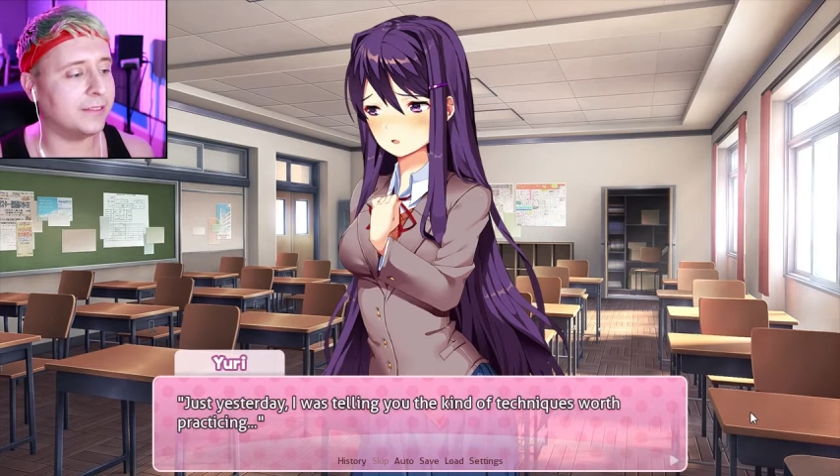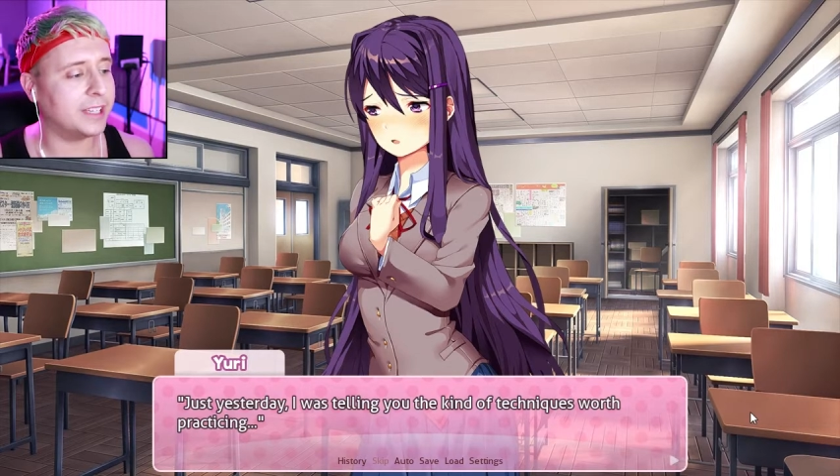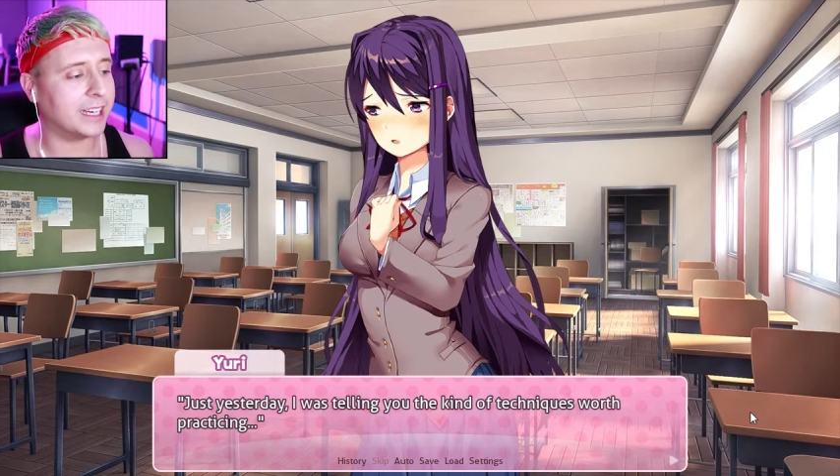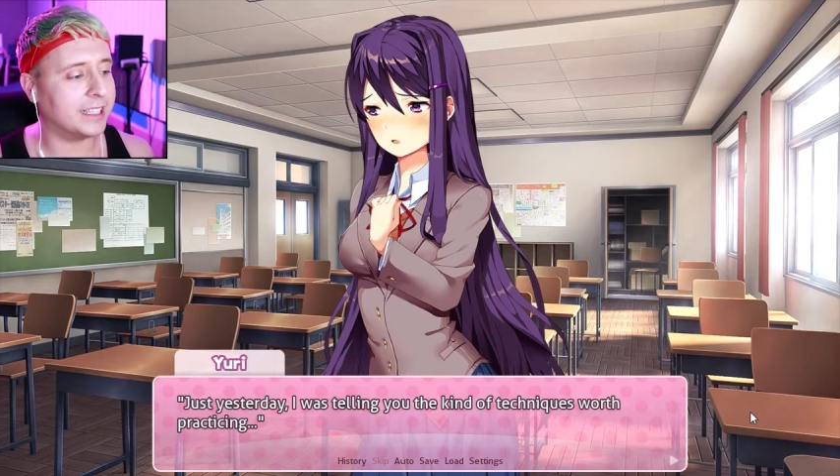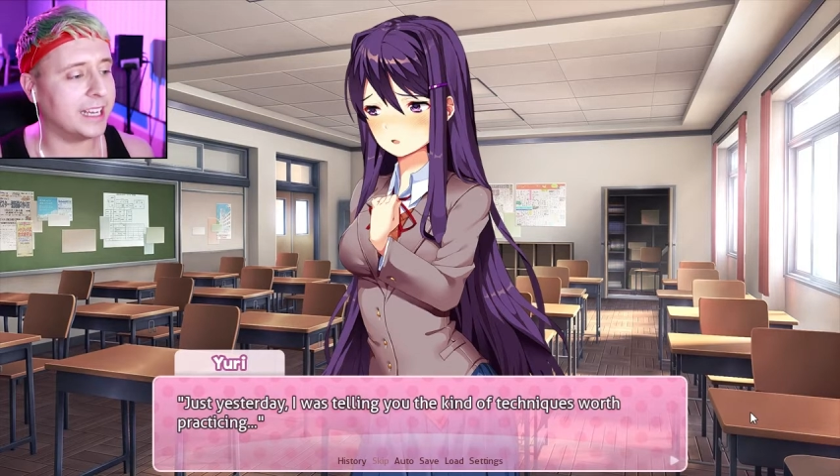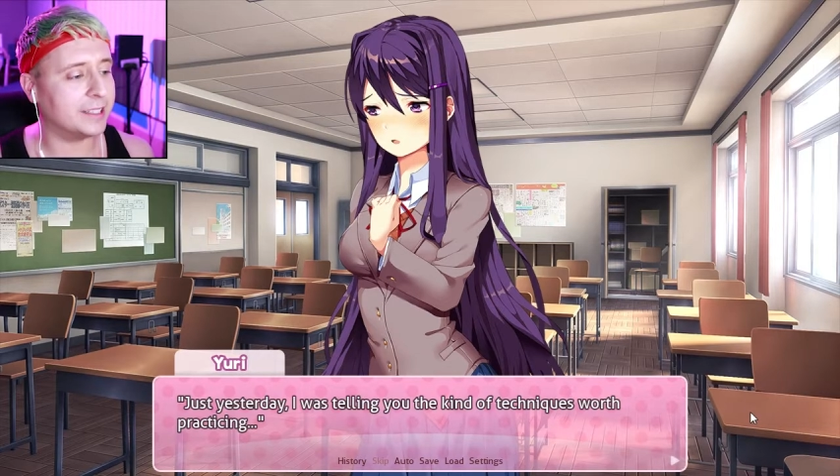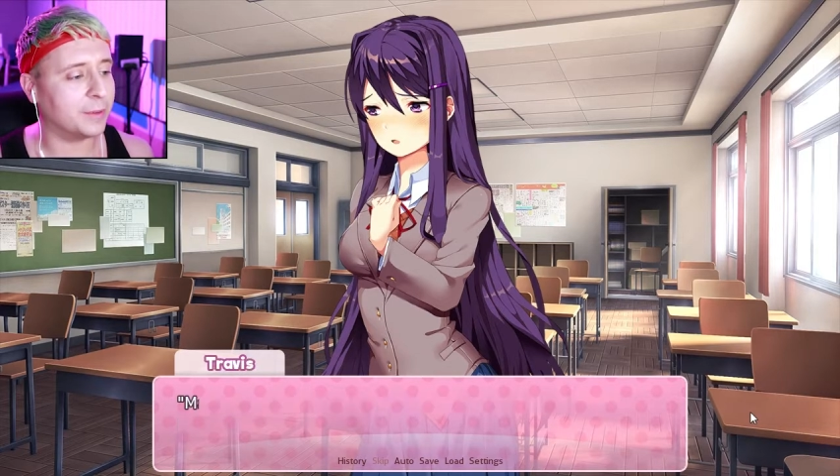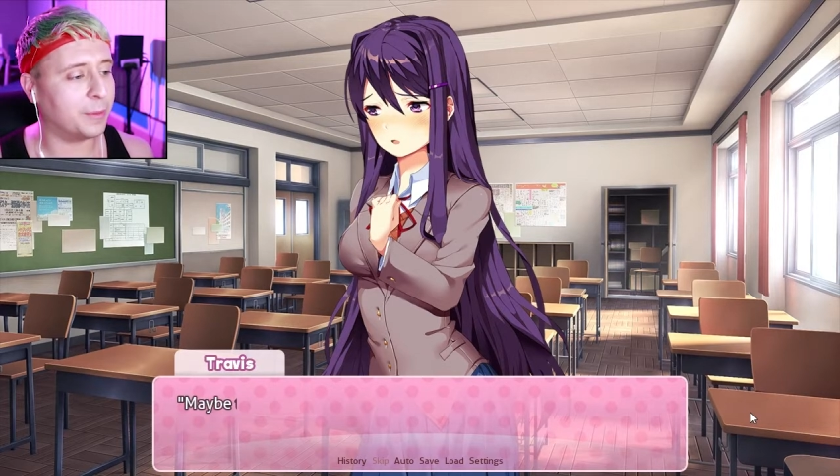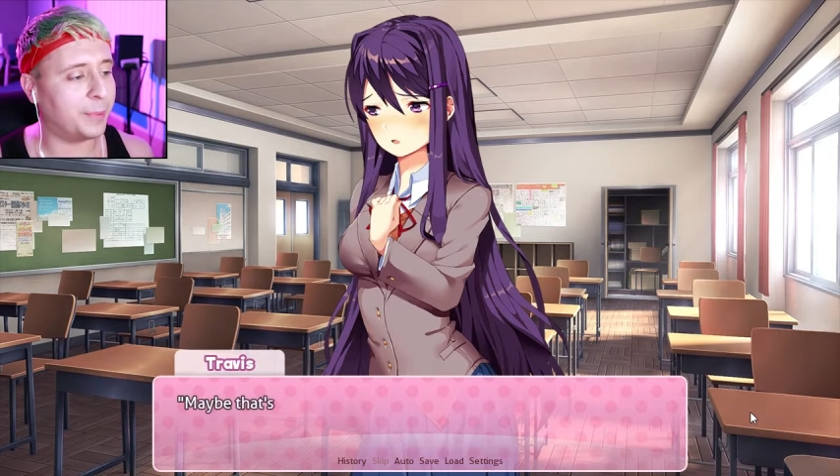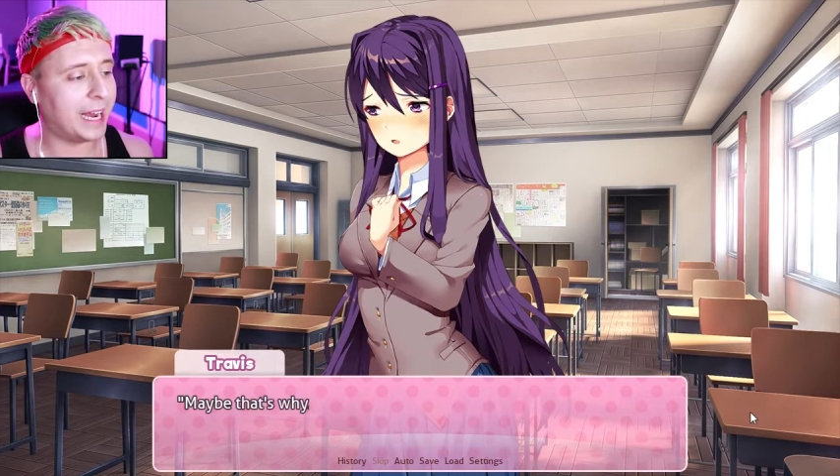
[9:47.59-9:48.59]
of techniques
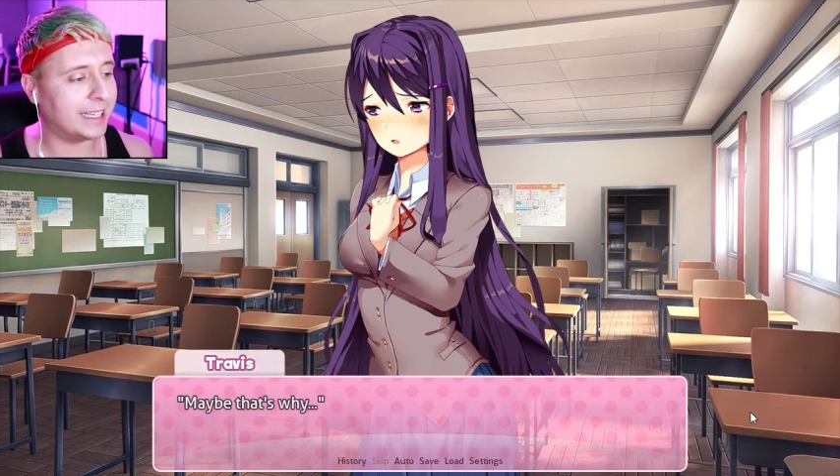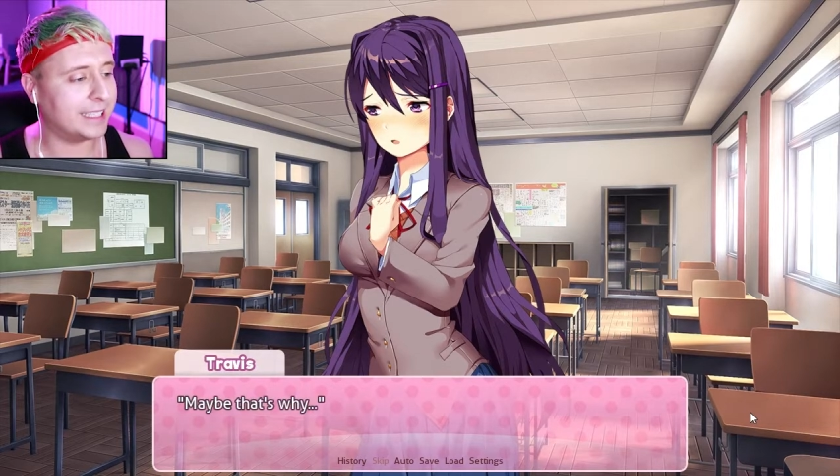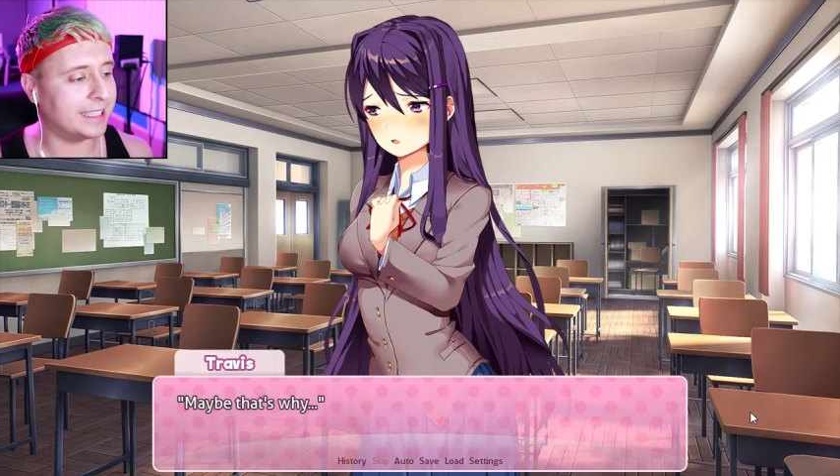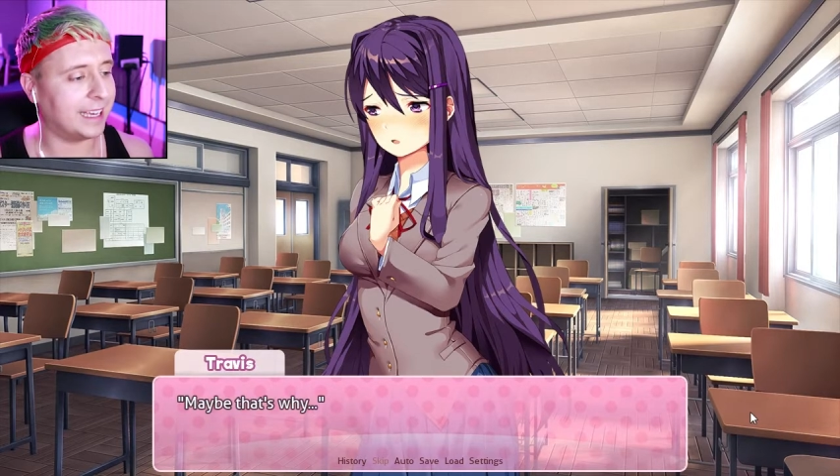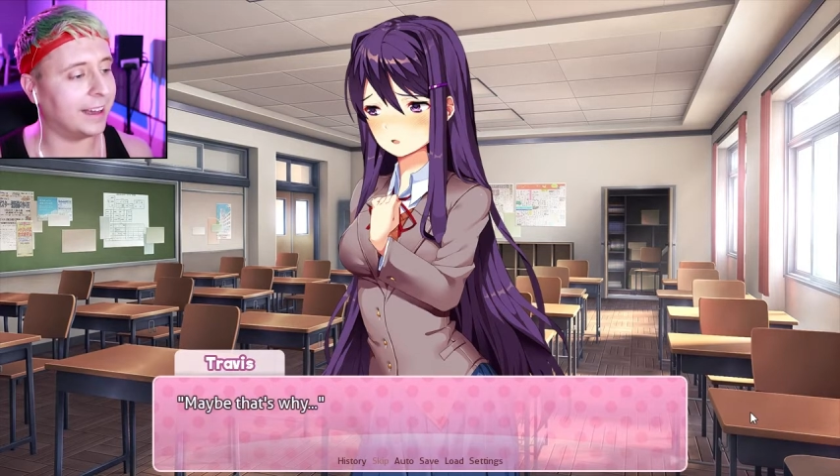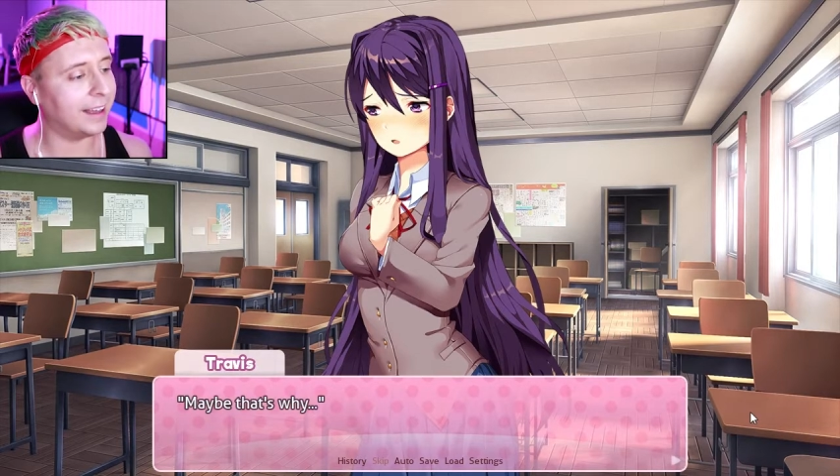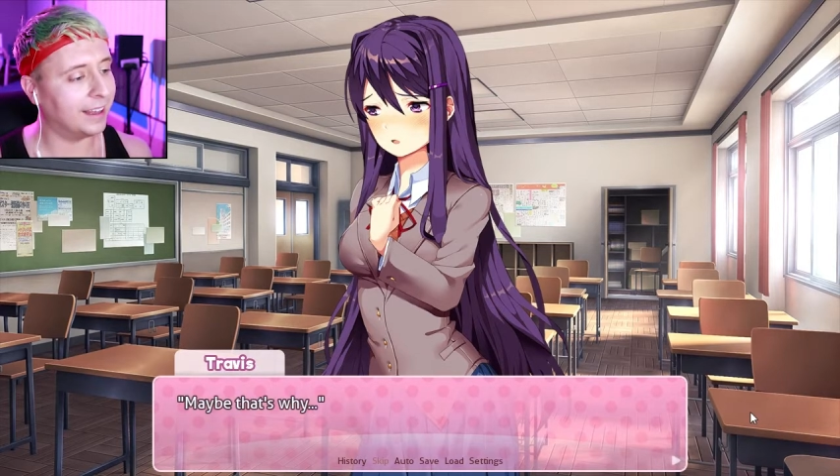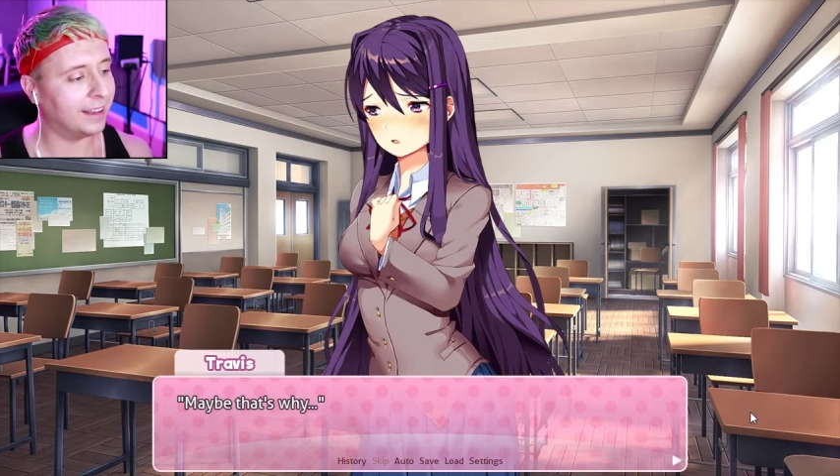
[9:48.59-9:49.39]
worth practicing.